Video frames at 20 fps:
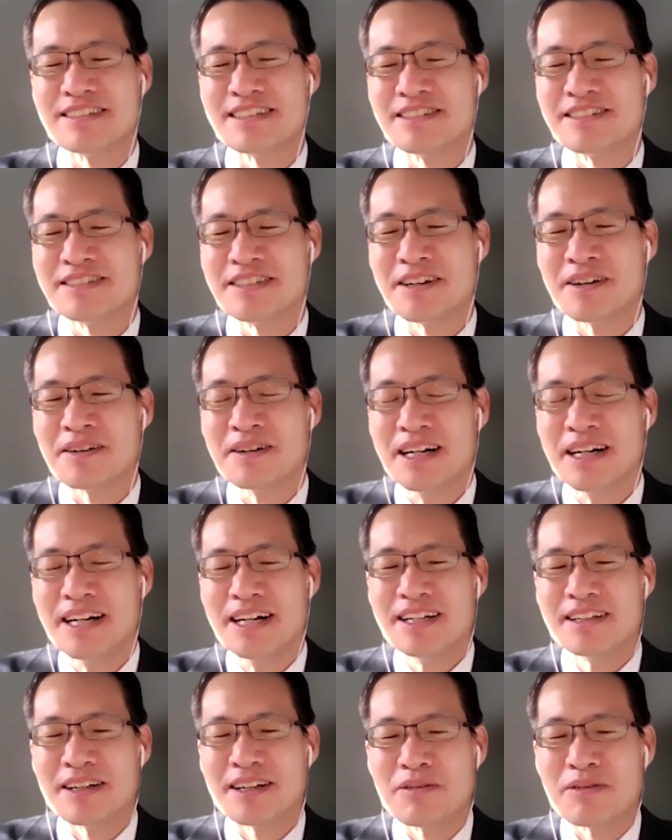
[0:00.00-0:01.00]
And so
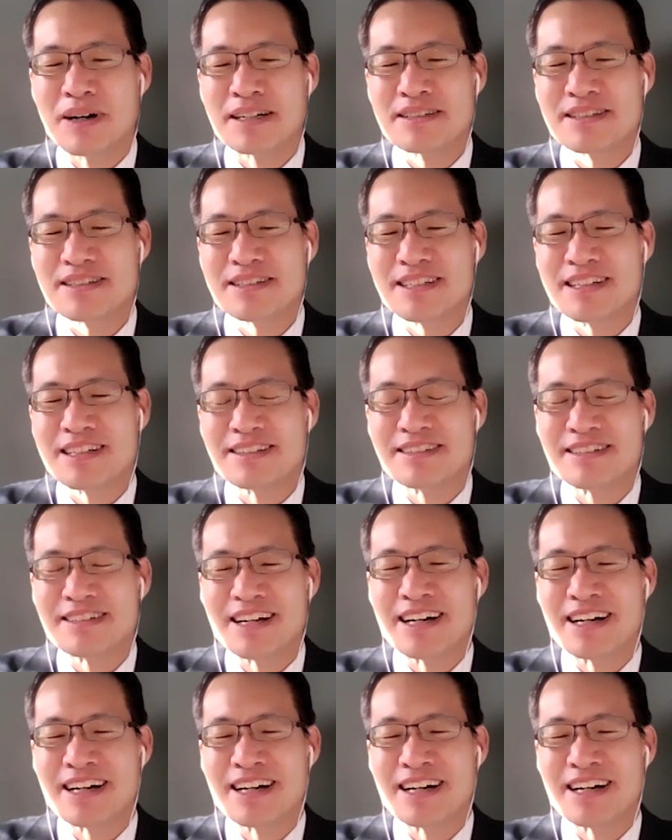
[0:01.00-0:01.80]
the question is,